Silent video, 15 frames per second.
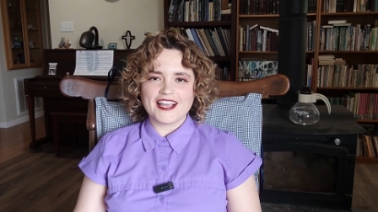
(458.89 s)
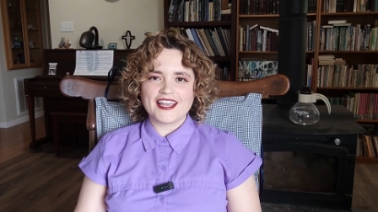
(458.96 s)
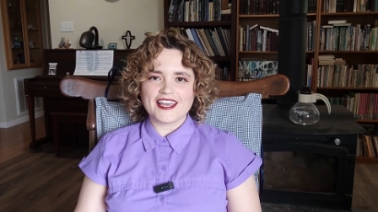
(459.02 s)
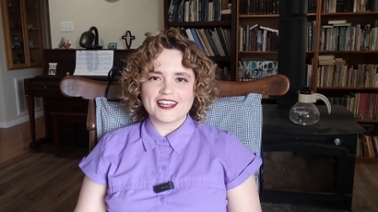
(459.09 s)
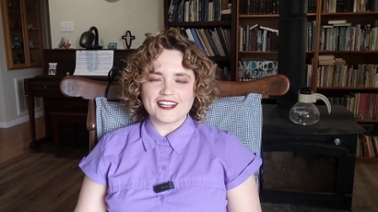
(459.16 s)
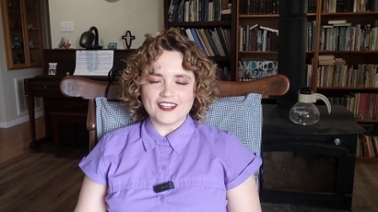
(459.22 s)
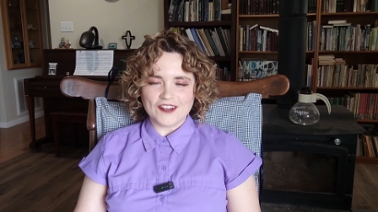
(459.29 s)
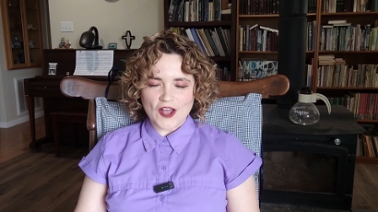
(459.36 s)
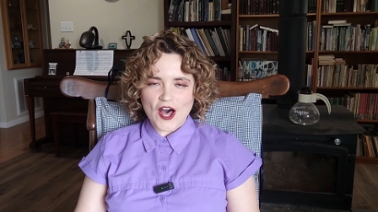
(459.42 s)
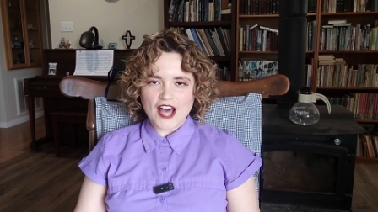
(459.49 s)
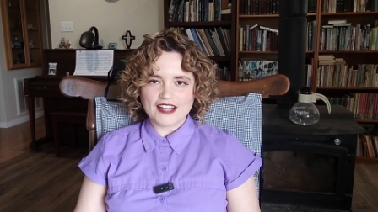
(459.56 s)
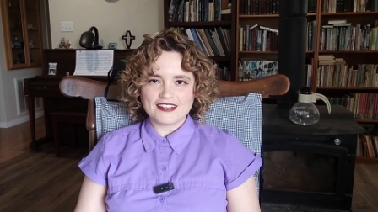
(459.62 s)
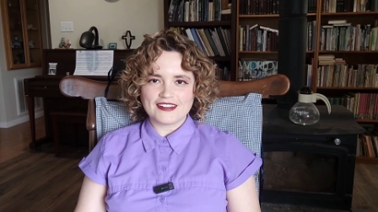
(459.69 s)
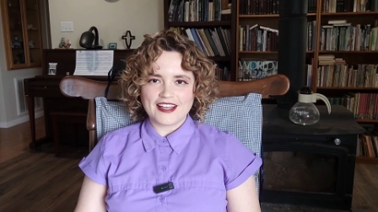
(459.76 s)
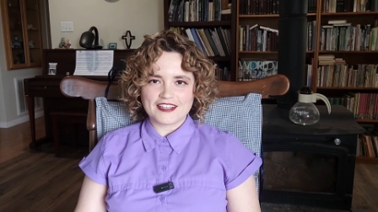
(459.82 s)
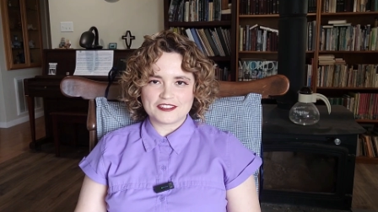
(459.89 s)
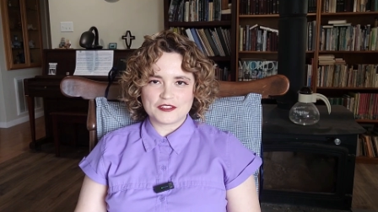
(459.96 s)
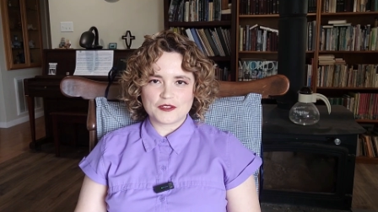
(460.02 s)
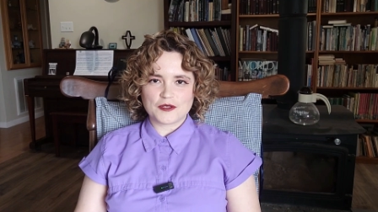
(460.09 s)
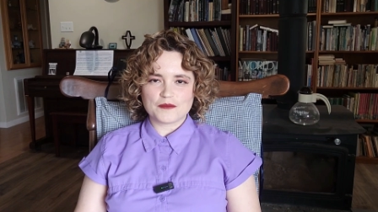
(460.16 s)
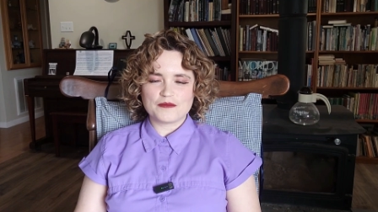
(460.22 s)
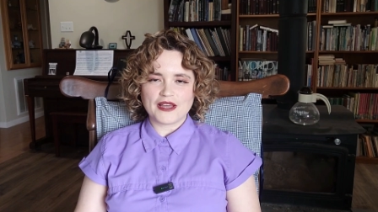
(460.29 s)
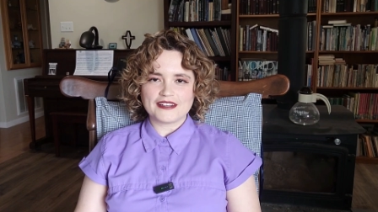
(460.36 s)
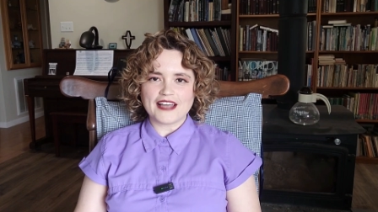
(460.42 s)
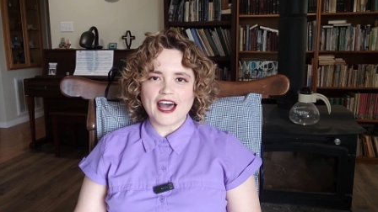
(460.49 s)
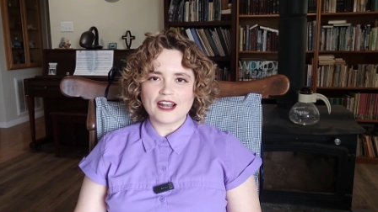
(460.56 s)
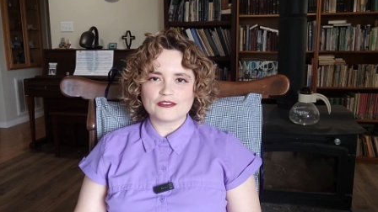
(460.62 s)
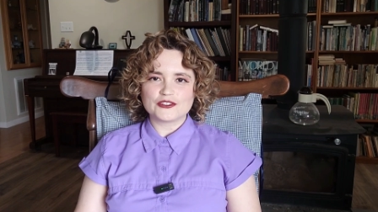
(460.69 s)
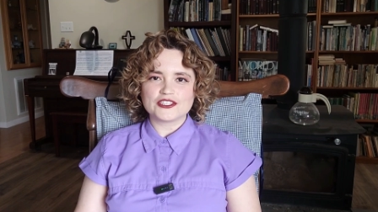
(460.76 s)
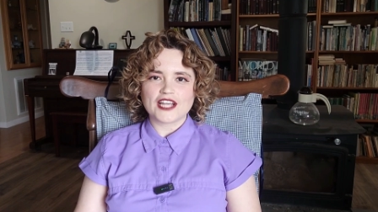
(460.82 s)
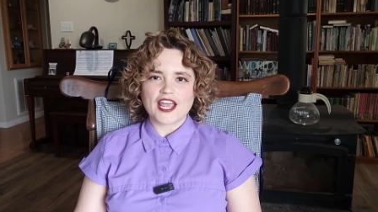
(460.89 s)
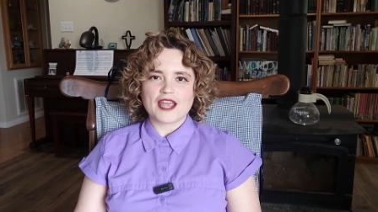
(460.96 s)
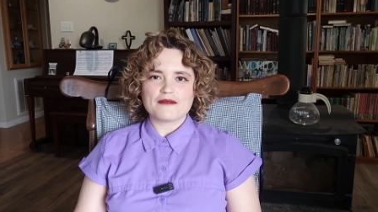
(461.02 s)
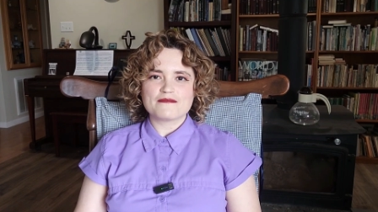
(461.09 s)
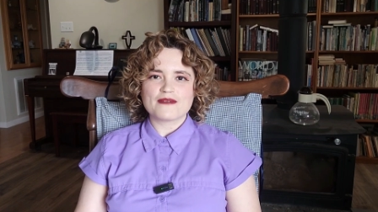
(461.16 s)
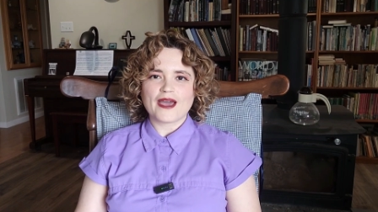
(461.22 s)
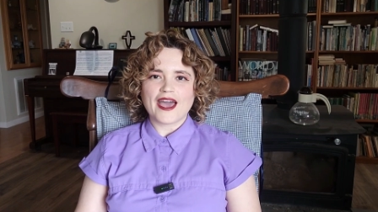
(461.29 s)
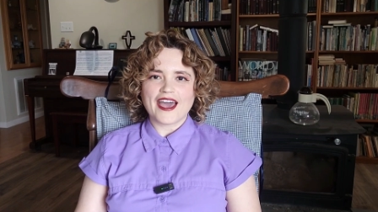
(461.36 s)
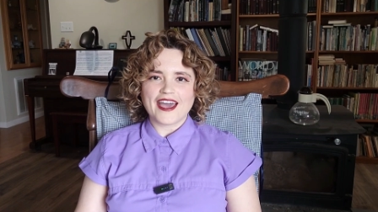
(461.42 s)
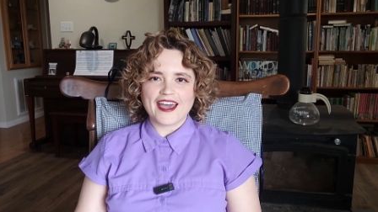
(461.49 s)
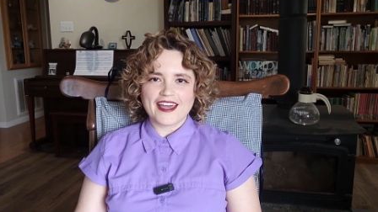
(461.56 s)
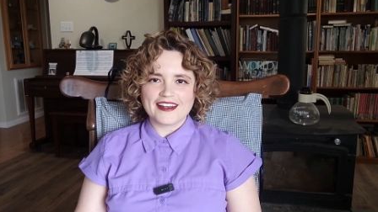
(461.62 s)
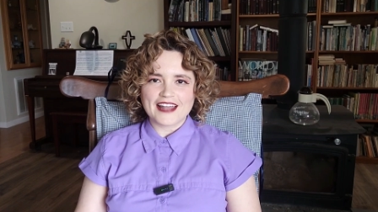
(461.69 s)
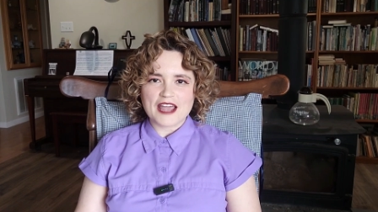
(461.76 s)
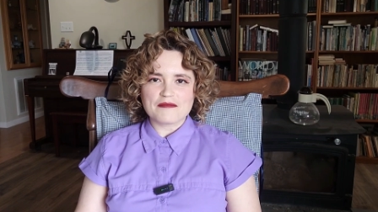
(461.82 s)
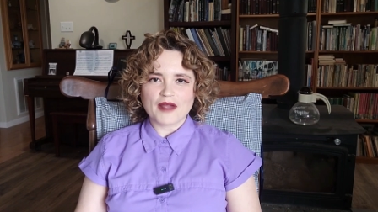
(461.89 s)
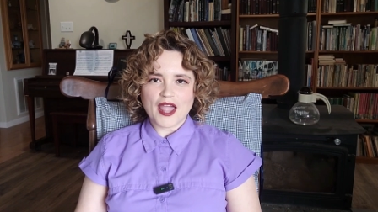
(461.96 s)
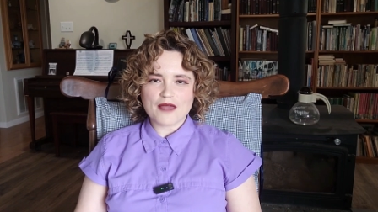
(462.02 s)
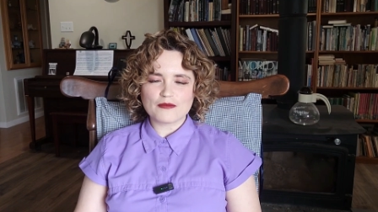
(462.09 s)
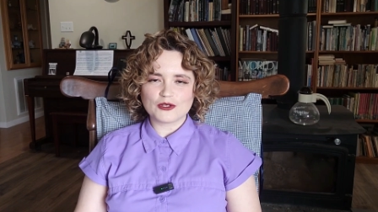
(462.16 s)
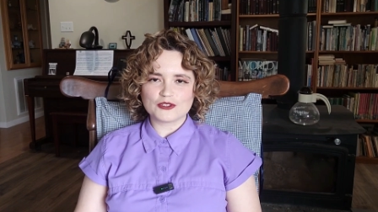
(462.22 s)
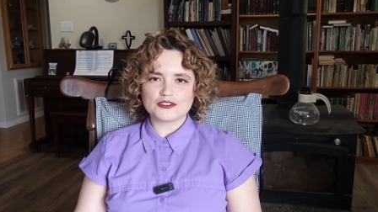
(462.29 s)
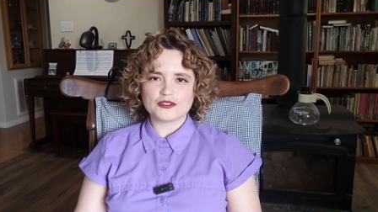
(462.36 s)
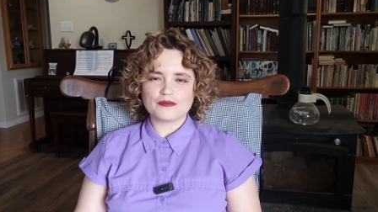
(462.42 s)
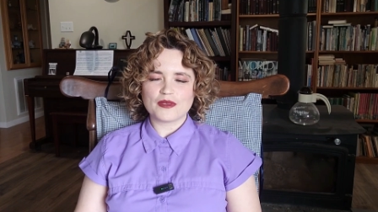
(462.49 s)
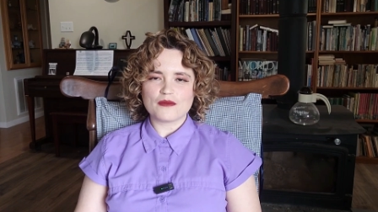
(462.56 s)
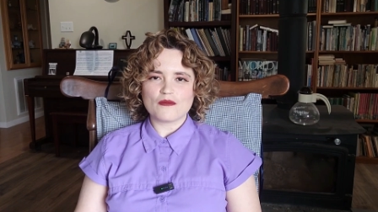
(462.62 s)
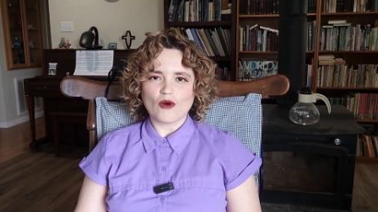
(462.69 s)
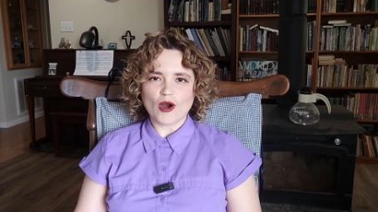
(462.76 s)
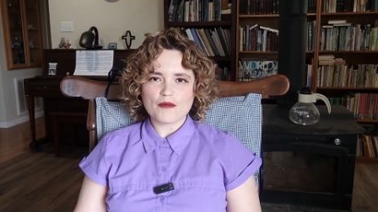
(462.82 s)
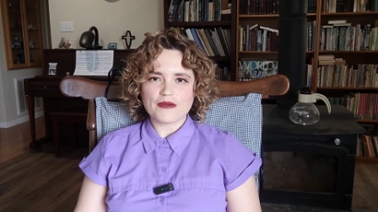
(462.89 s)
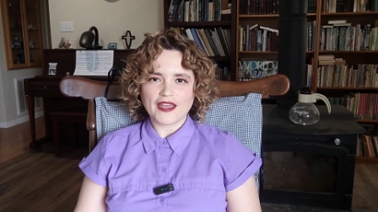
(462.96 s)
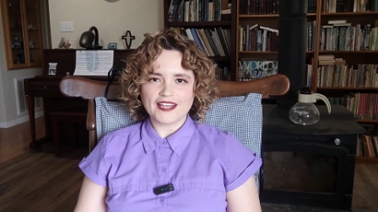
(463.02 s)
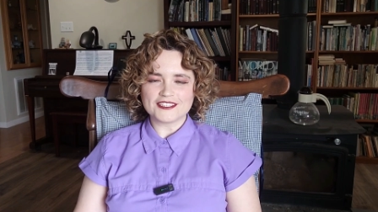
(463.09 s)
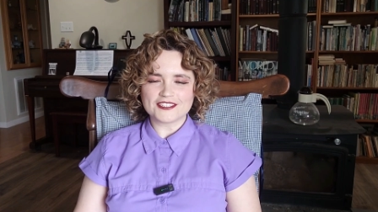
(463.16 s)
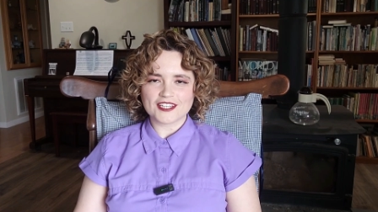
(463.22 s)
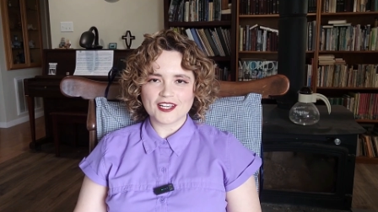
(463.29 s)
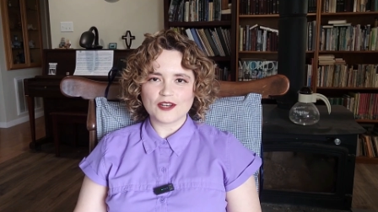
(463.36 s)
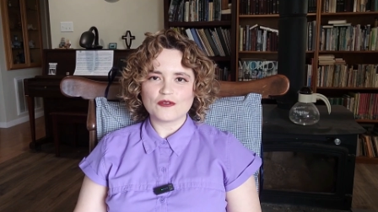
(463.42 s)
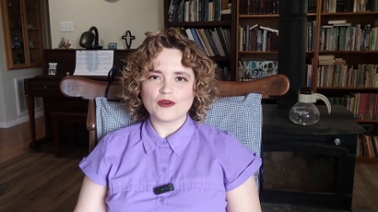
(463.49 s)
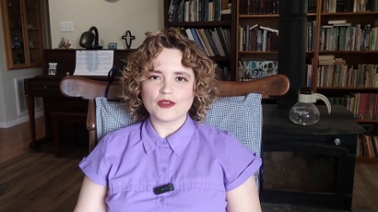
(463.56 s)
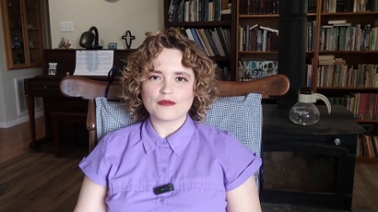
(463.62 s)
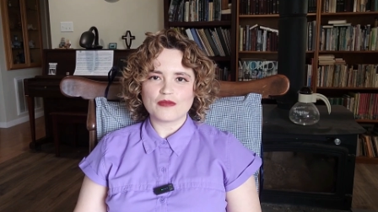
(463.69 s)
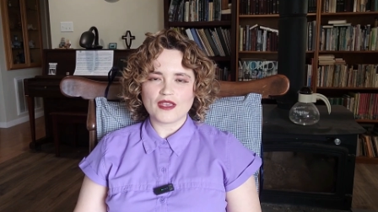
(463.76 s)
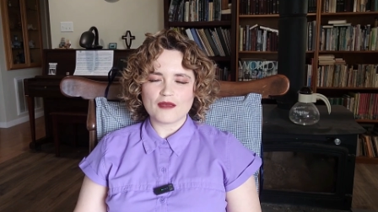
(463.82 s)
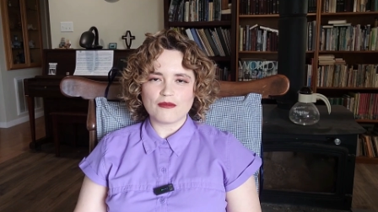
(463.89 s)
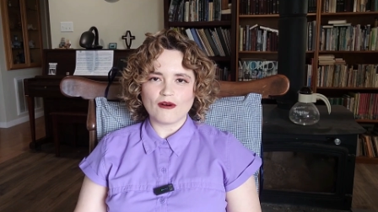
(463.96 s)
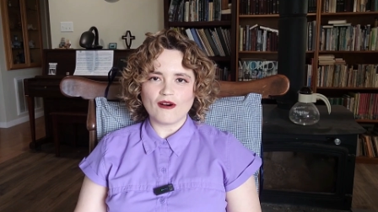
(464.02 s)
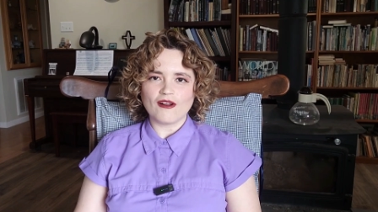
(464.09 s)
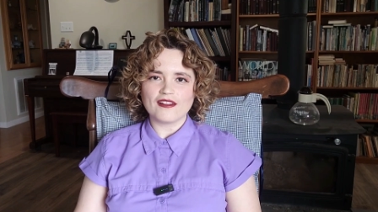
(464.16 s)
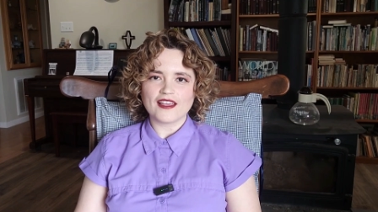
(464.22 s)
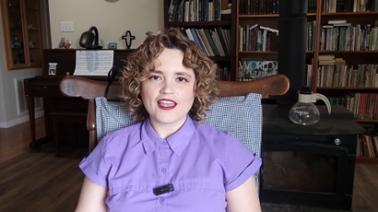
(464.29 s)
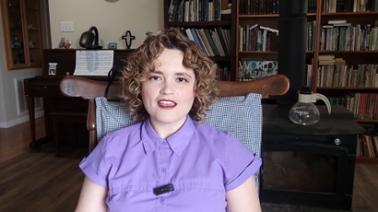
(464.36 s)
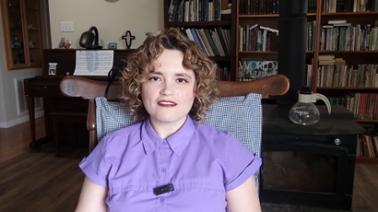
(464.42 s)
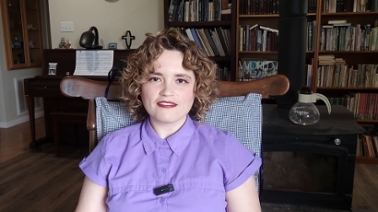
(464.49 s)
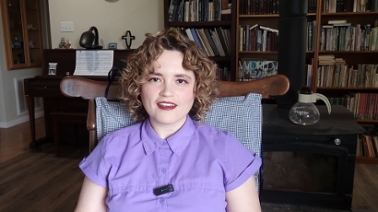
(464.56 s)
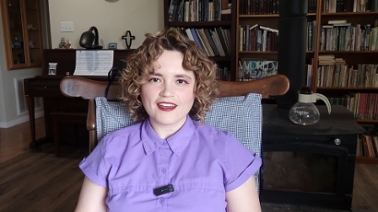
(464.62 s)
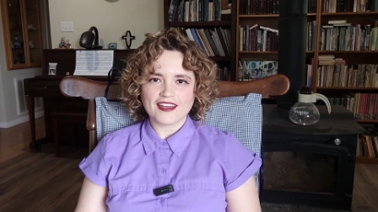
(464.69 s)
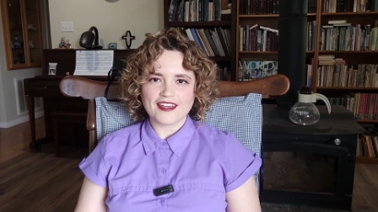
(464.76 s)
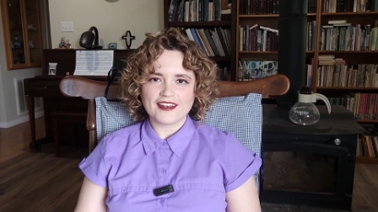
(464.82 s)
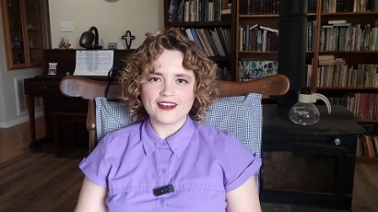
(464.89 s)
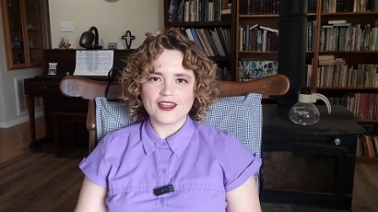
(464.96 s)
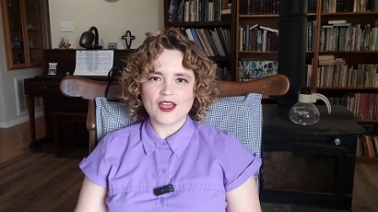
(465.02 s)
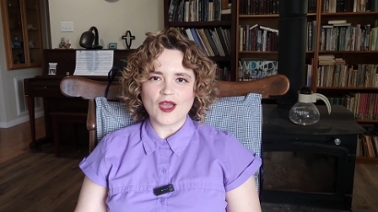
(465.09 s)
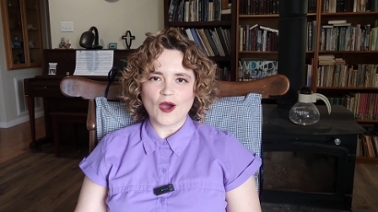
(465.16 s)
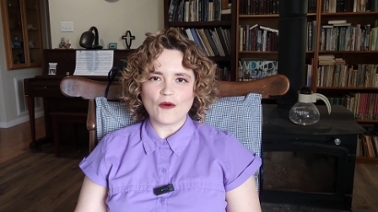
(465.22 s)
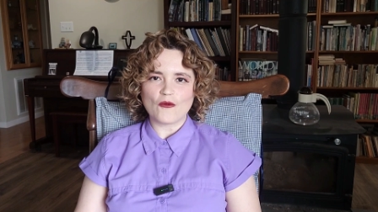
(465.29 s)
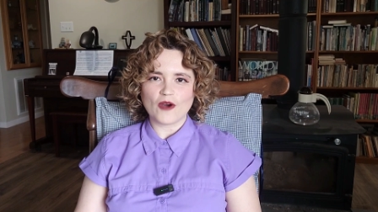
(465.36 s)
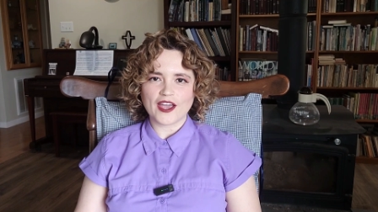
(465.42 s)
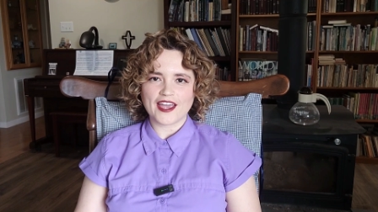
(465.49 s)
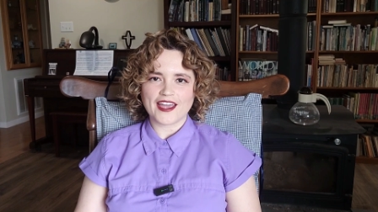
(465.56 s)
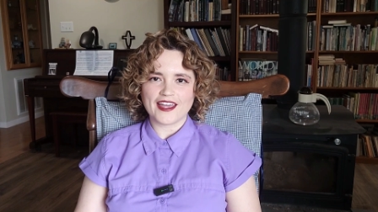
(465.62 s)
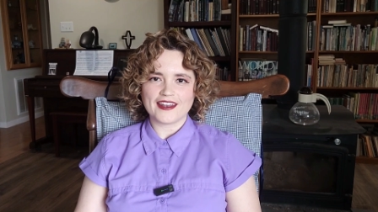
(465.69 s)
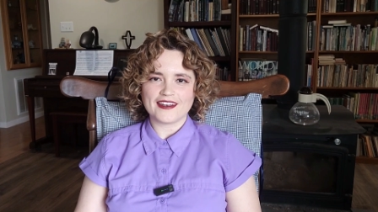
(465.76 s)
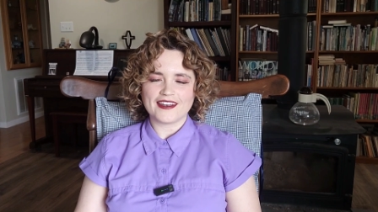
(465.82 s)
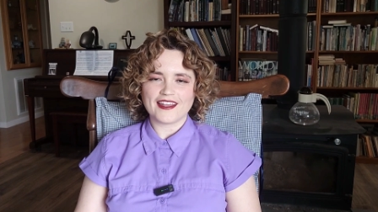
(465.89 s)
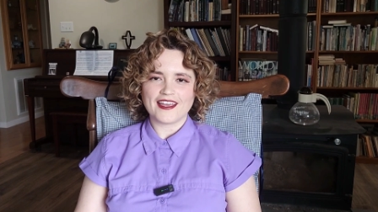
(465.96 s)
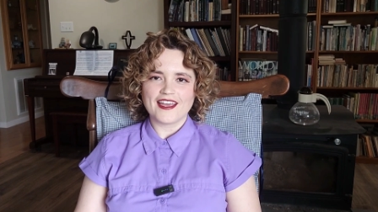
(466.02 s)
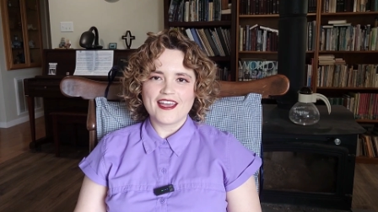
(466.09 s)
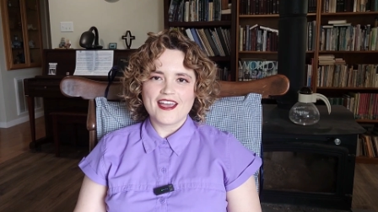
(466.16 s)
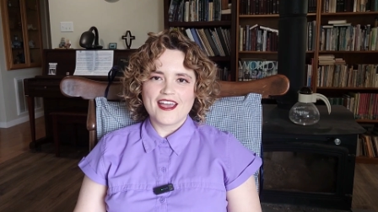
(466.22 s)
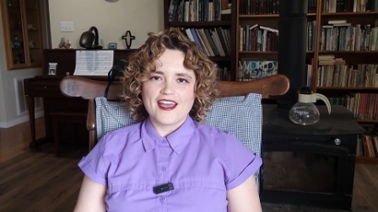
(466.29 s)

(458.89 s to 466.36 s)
get a lot less bent out of shape and i'm able to be more patient with people even when